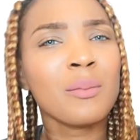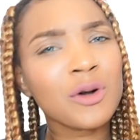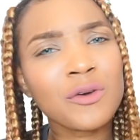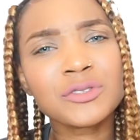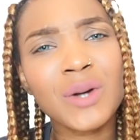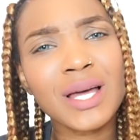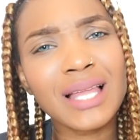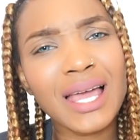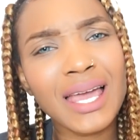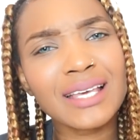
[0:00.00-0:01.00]
Move to
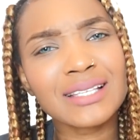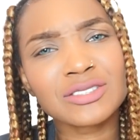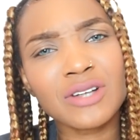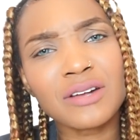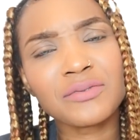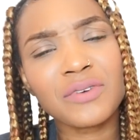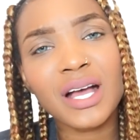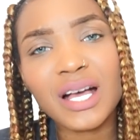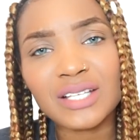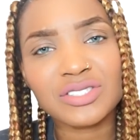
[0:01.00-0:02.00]
LA, start
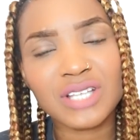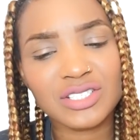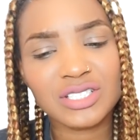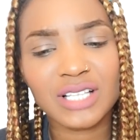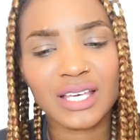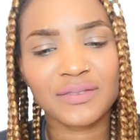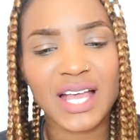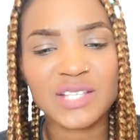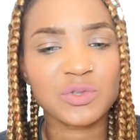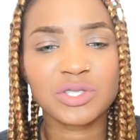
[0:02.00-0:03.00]
fresh, Deji. Like if
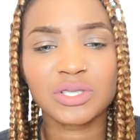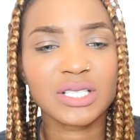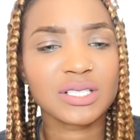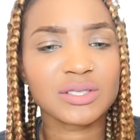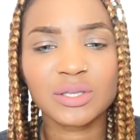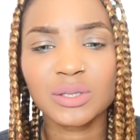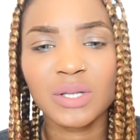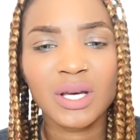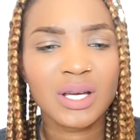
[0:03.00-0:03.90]
that's what you need to do,